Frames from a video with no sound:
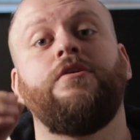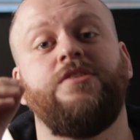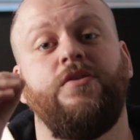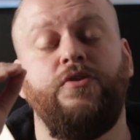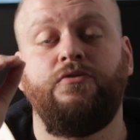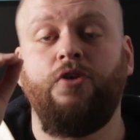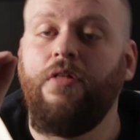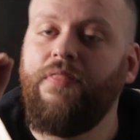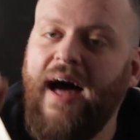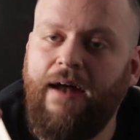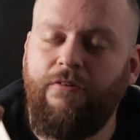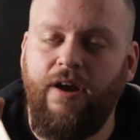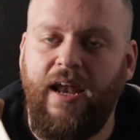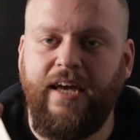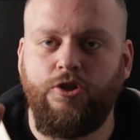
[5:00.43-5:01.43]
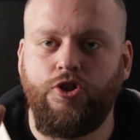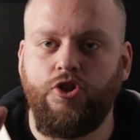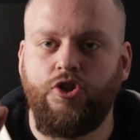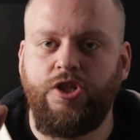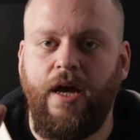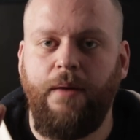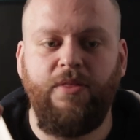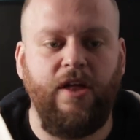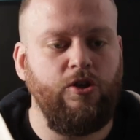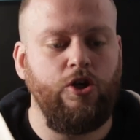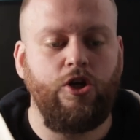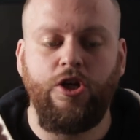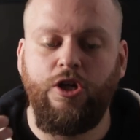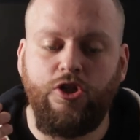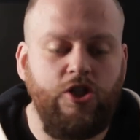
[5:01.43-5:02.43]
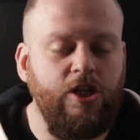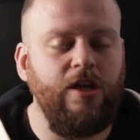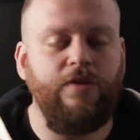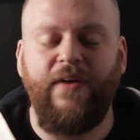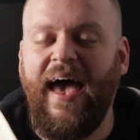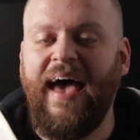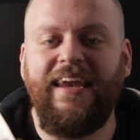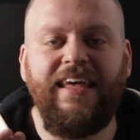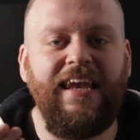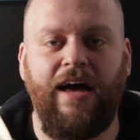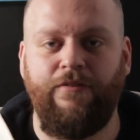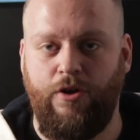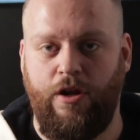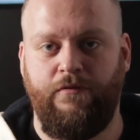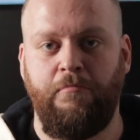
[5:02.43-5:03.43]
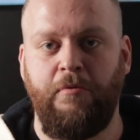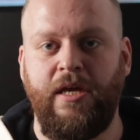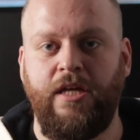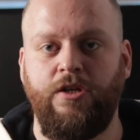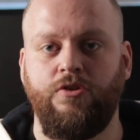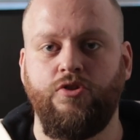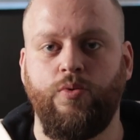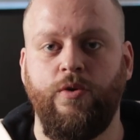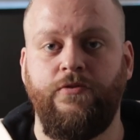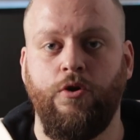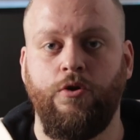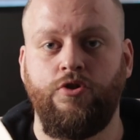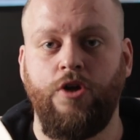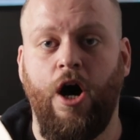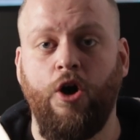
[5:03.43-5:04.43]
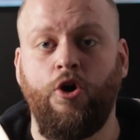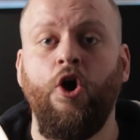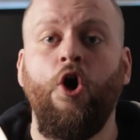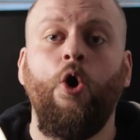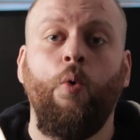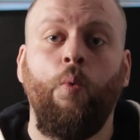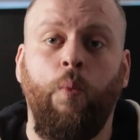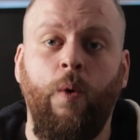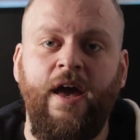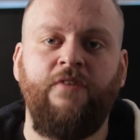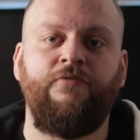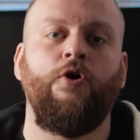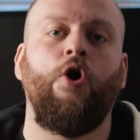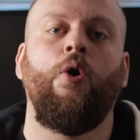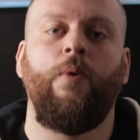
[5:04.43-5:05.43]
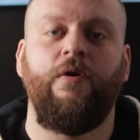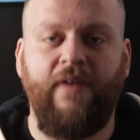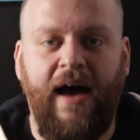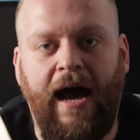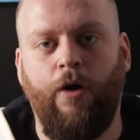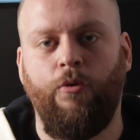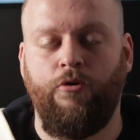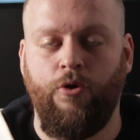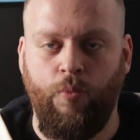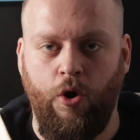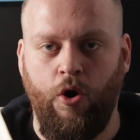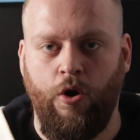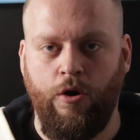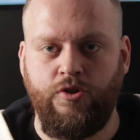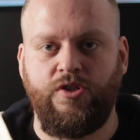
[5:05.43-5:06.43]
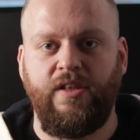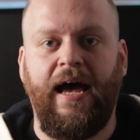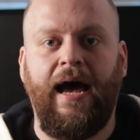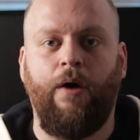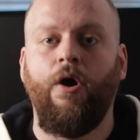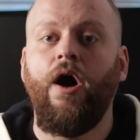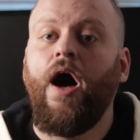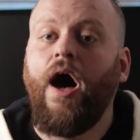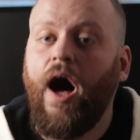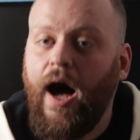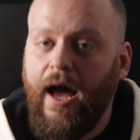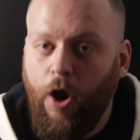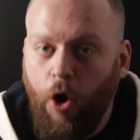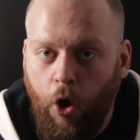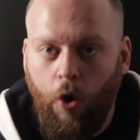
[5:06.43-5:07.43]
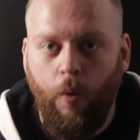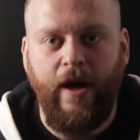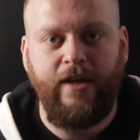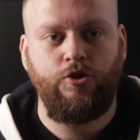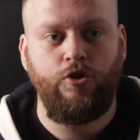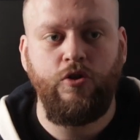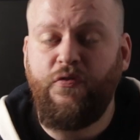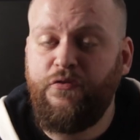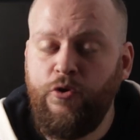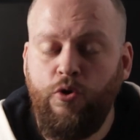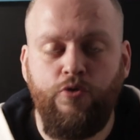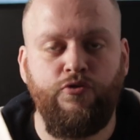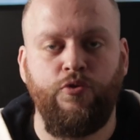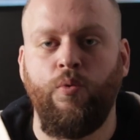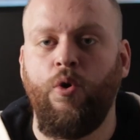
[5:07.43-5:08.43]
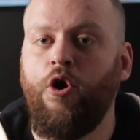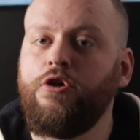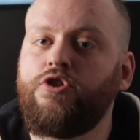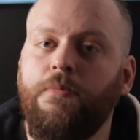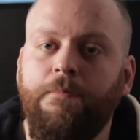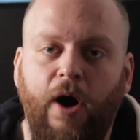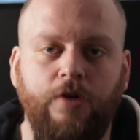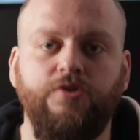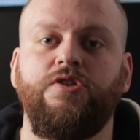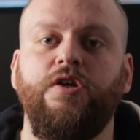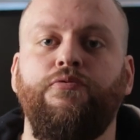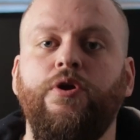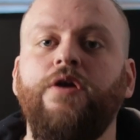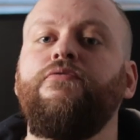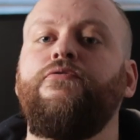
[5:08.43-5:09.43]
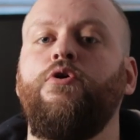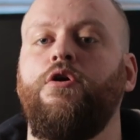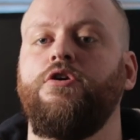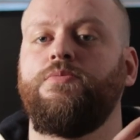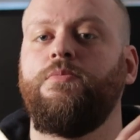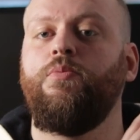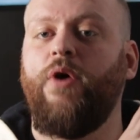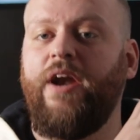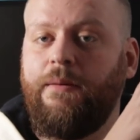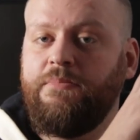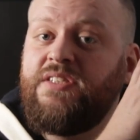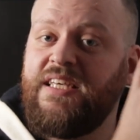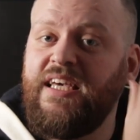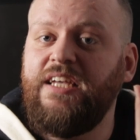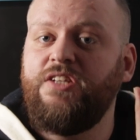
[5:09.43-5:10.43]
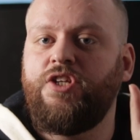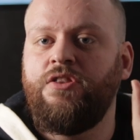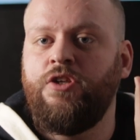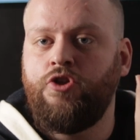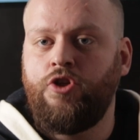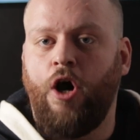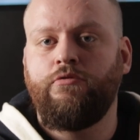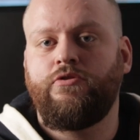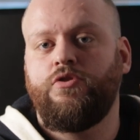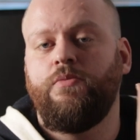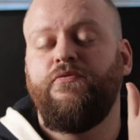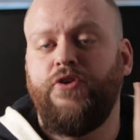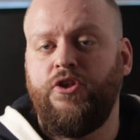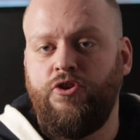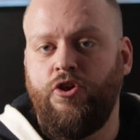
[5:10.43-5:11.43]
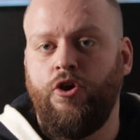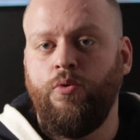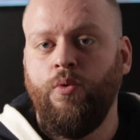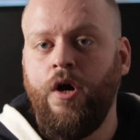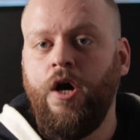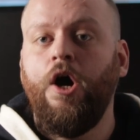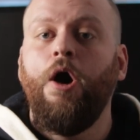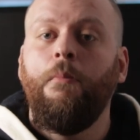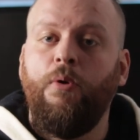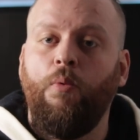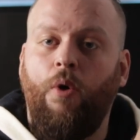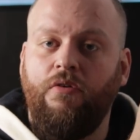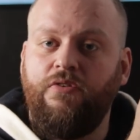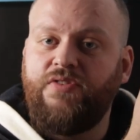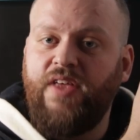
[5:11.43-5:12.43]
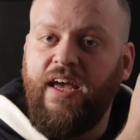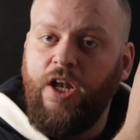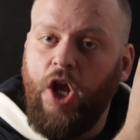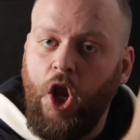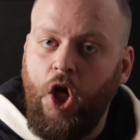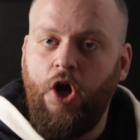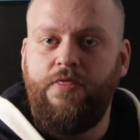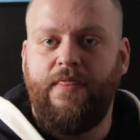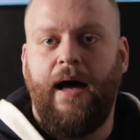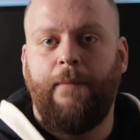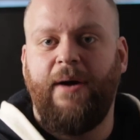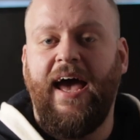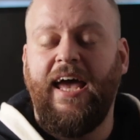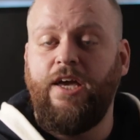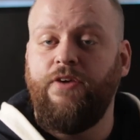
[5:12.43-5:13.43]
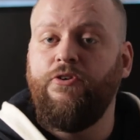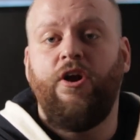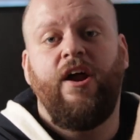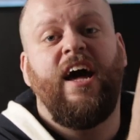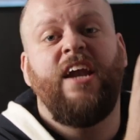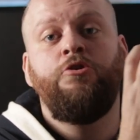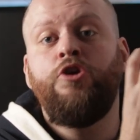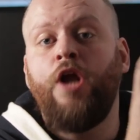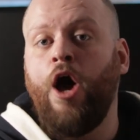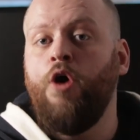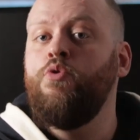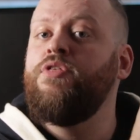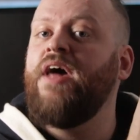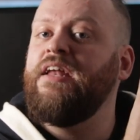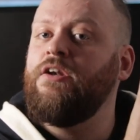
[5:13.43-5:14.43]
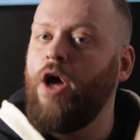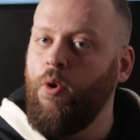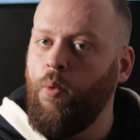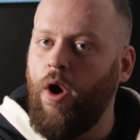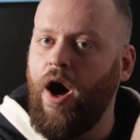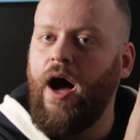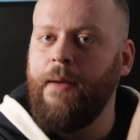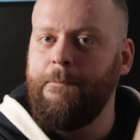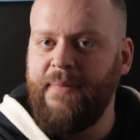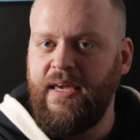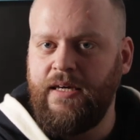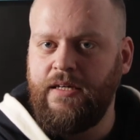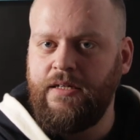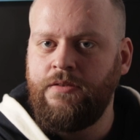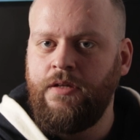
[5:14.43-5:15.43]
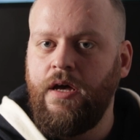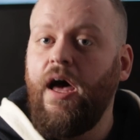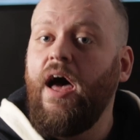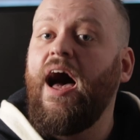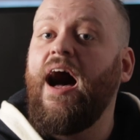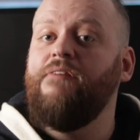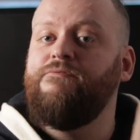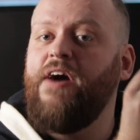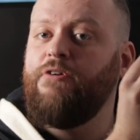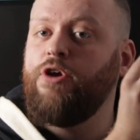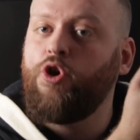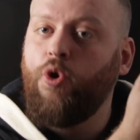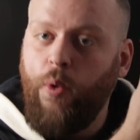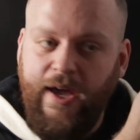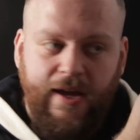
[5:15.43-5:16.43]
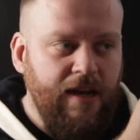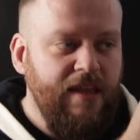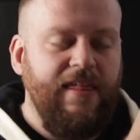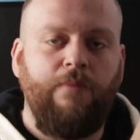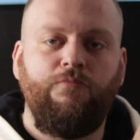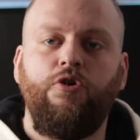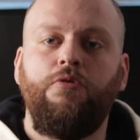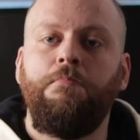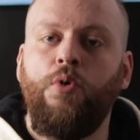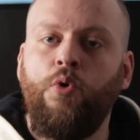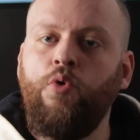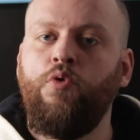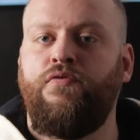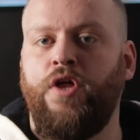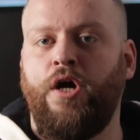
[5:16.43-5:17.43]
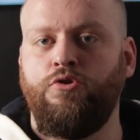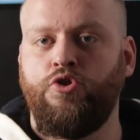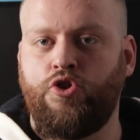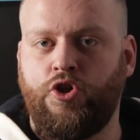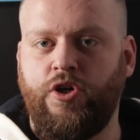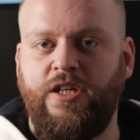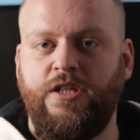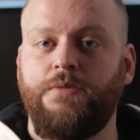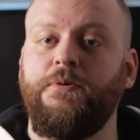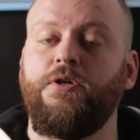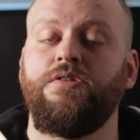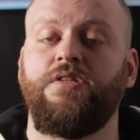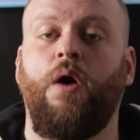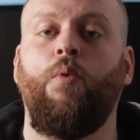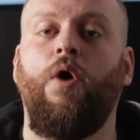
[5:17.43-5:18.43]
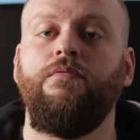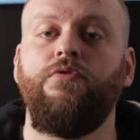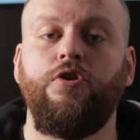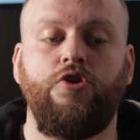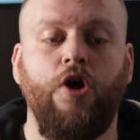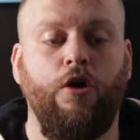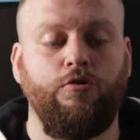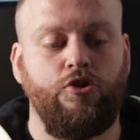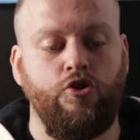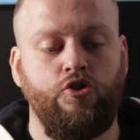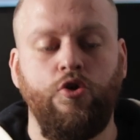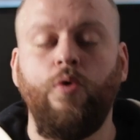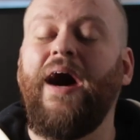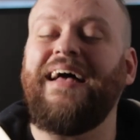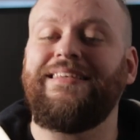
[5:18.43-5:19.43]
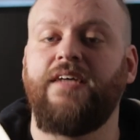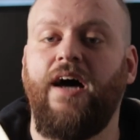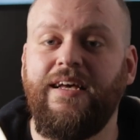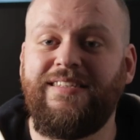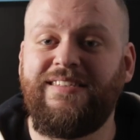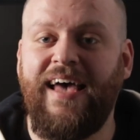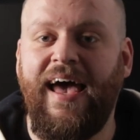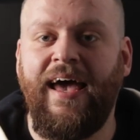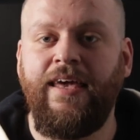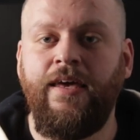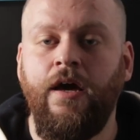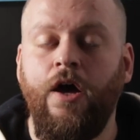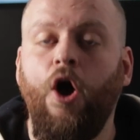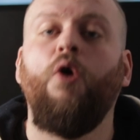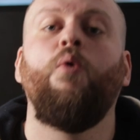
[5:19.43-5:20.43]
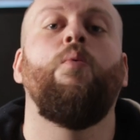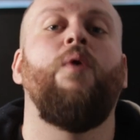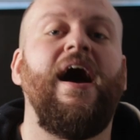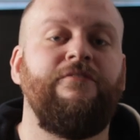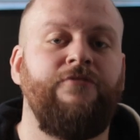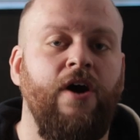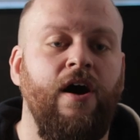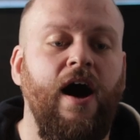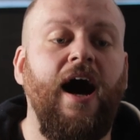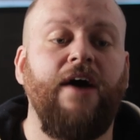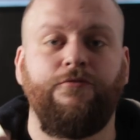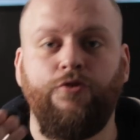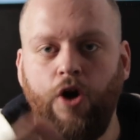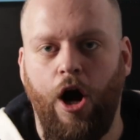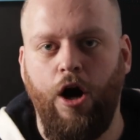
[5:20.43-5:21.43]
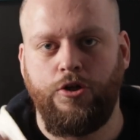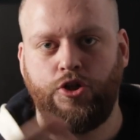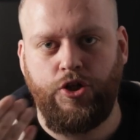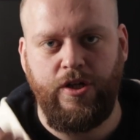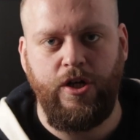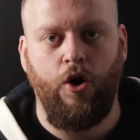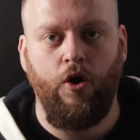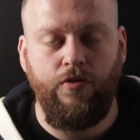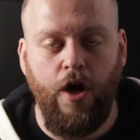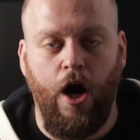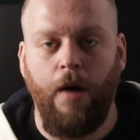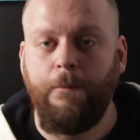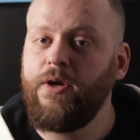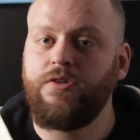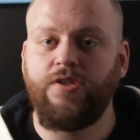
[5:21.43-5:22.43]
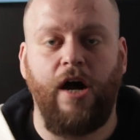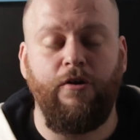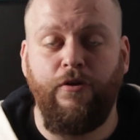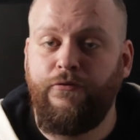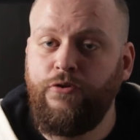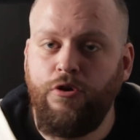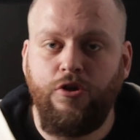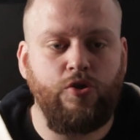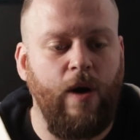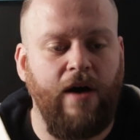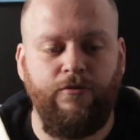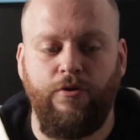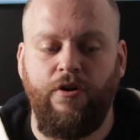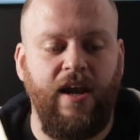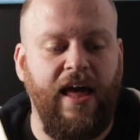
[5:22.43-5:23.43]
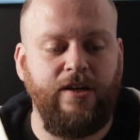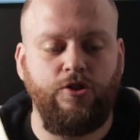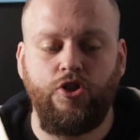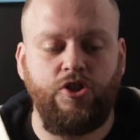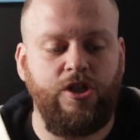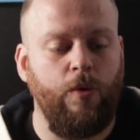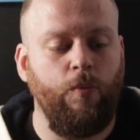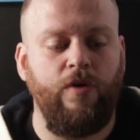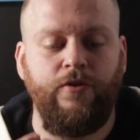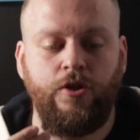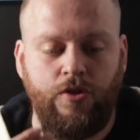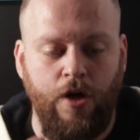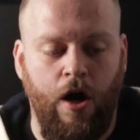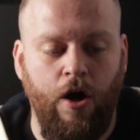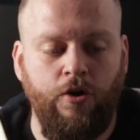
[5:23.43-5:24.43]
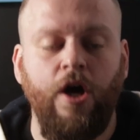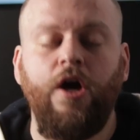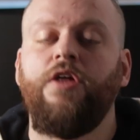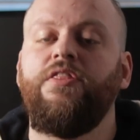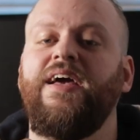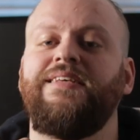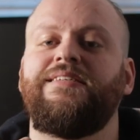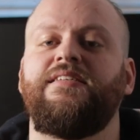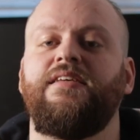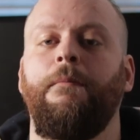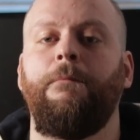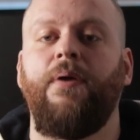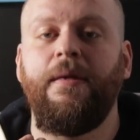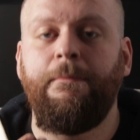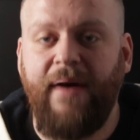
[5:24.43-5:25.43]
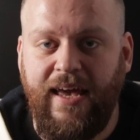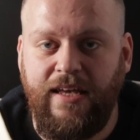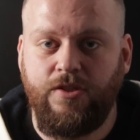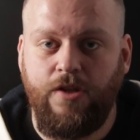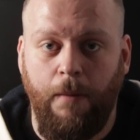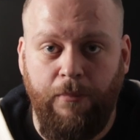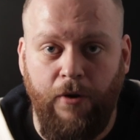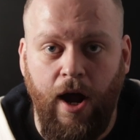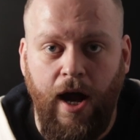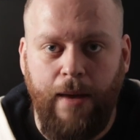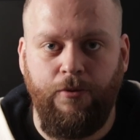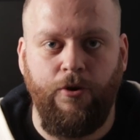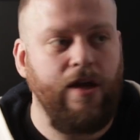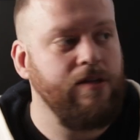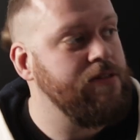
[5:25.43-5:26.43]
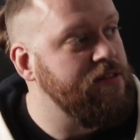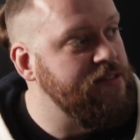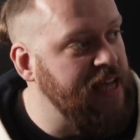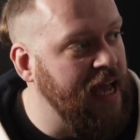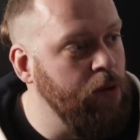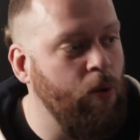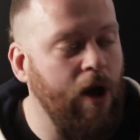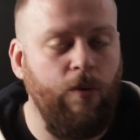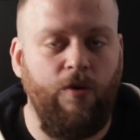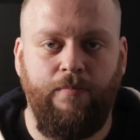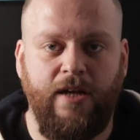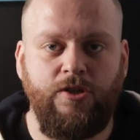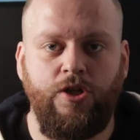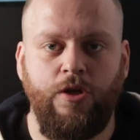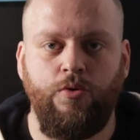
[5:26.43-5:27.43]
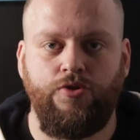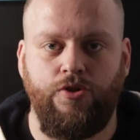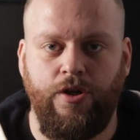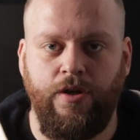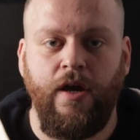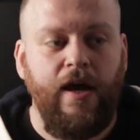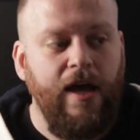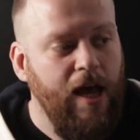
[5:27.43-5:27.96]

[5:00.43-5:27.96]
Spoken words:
because if you've got that relationship, then you can achieve any level of obedience with your dog, with or without rewards. Now, I always use food rewards and positive reinforcement when I'm teaching the dog something new, but once they learn that behavior and I know they know what I mean, I very quickly then remove those treats, because I want the dog to do as I say, whether I've got a treat or not, because I refuse to have a relationship with a dog that is simply based on bribery. It's the same way with my children.